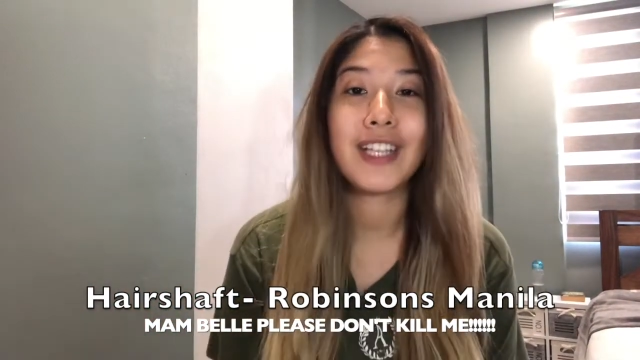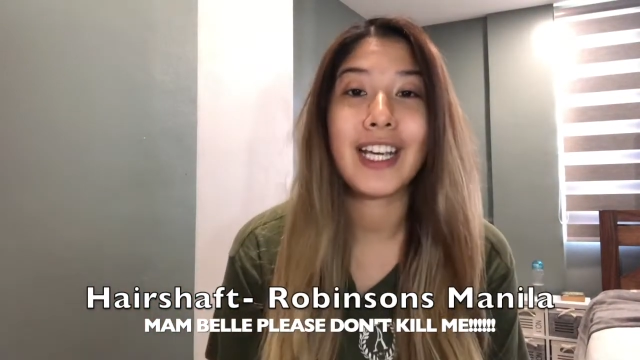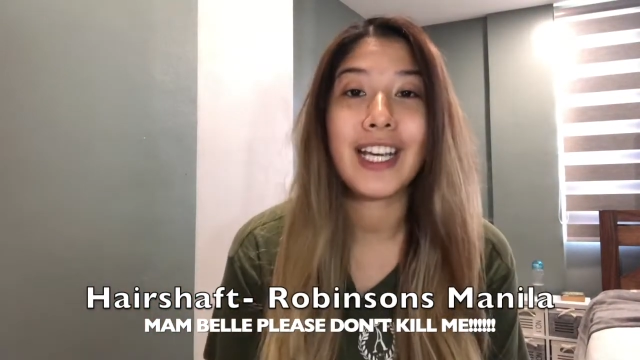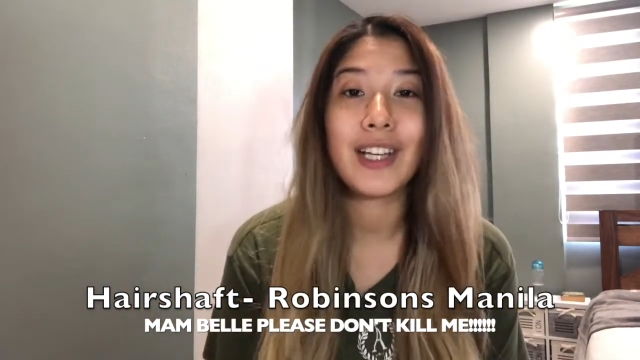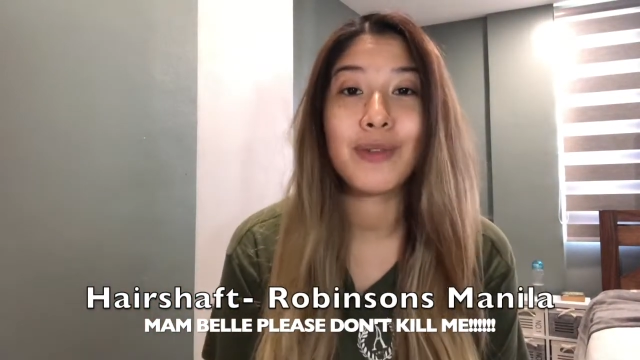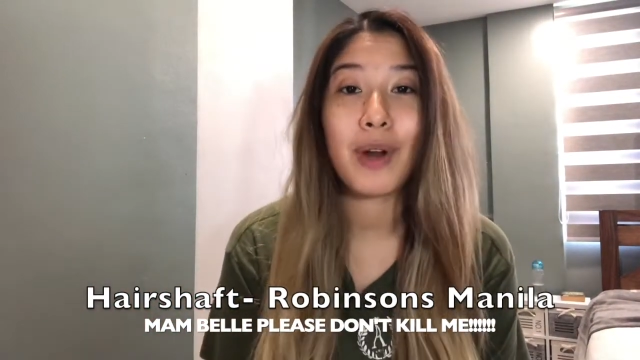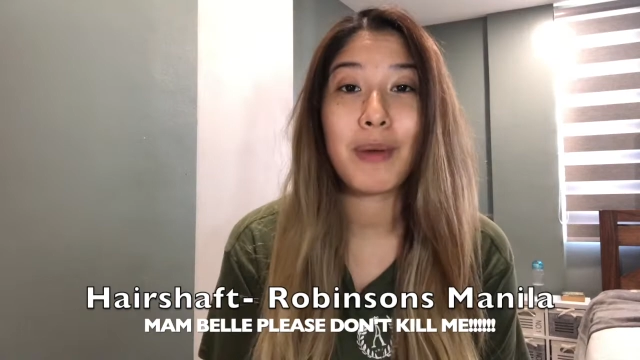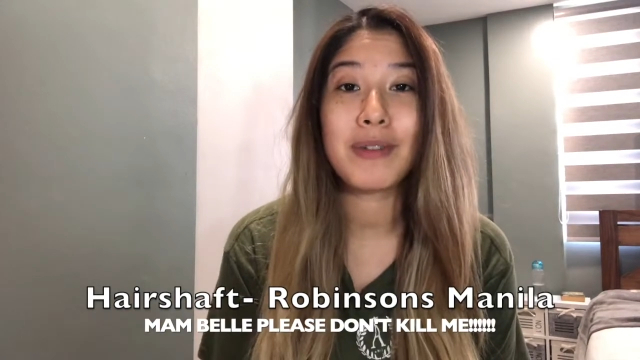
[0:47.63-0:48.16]

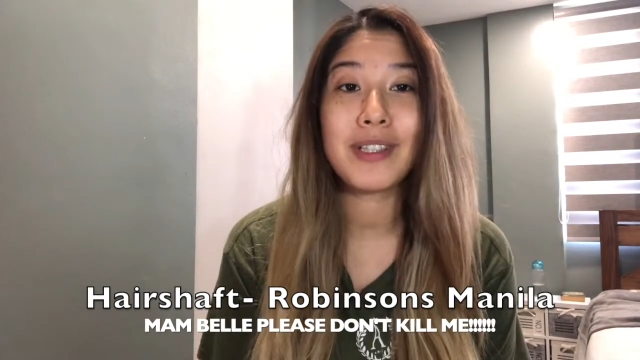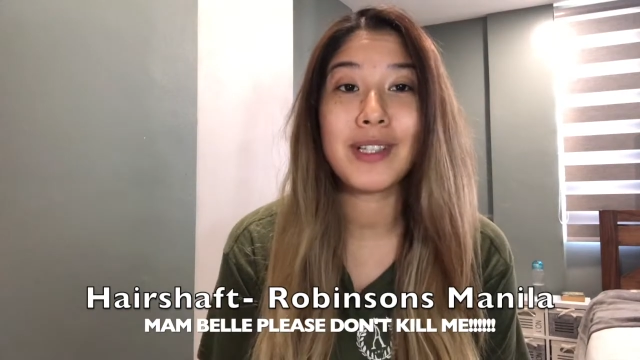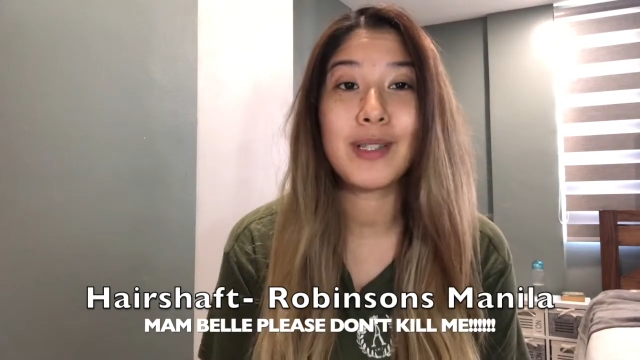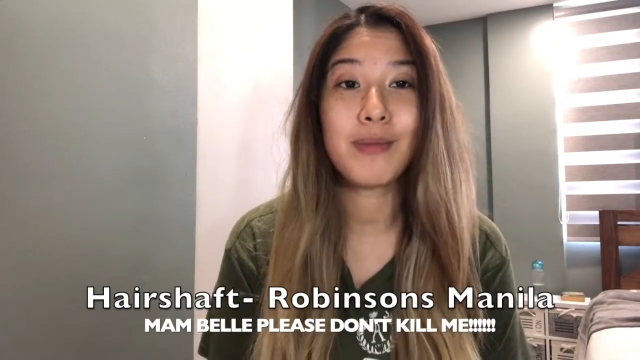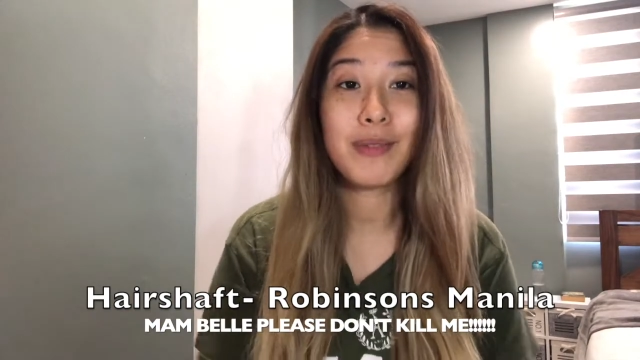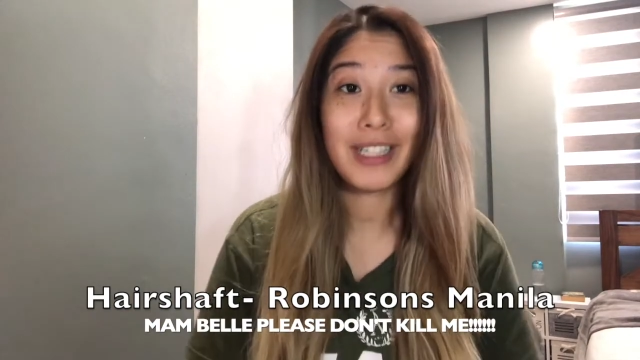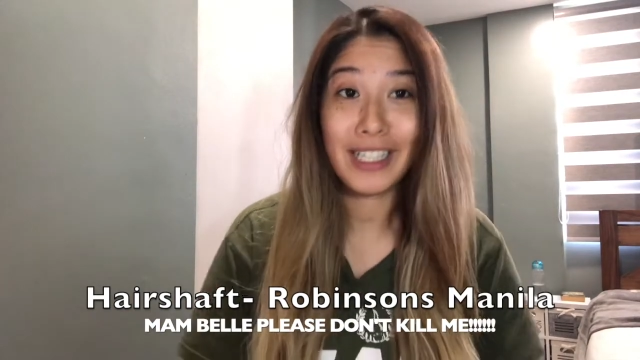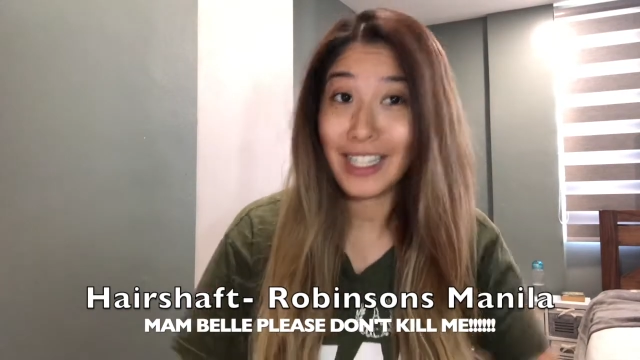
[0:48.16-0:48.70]
in Robinsons,
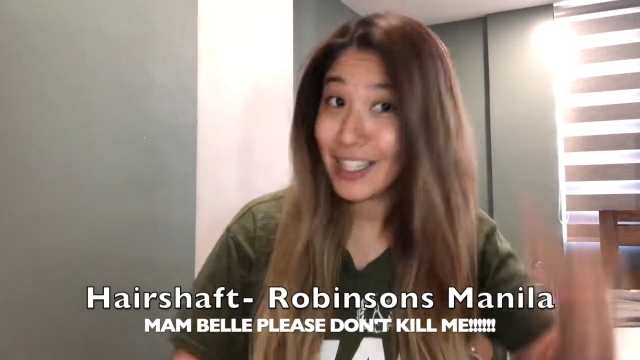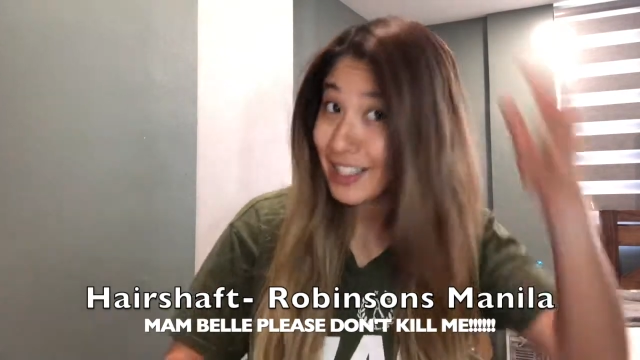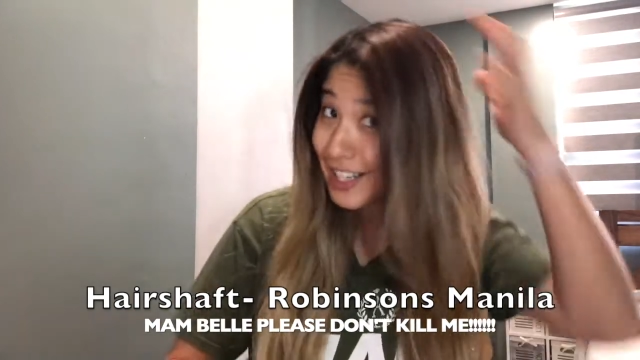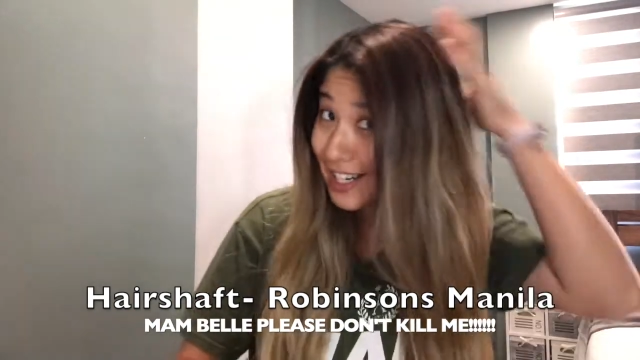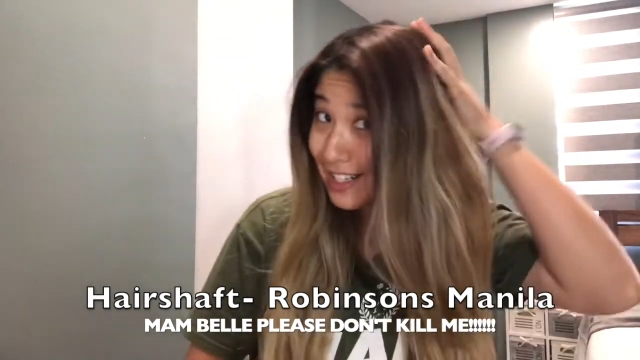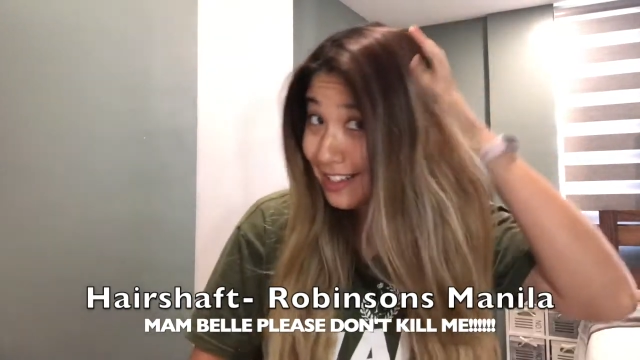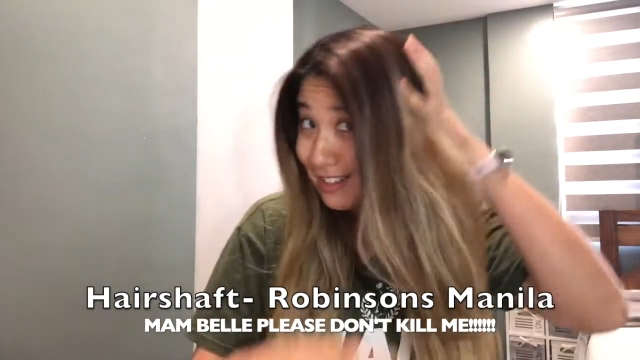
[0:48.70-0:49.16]
Manila. They